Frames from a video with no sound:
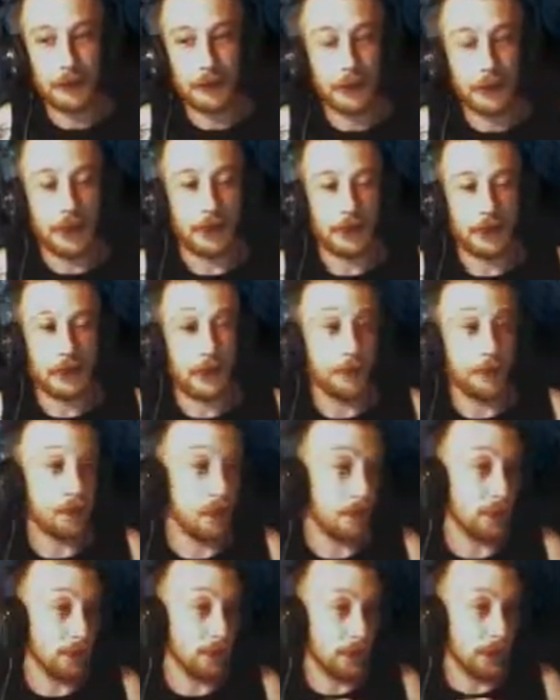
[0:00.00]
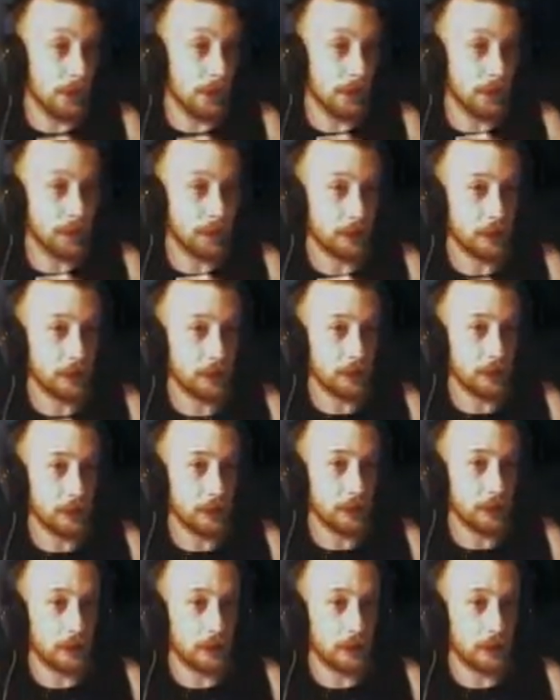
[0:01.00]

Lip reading: And then they've got a mask, which is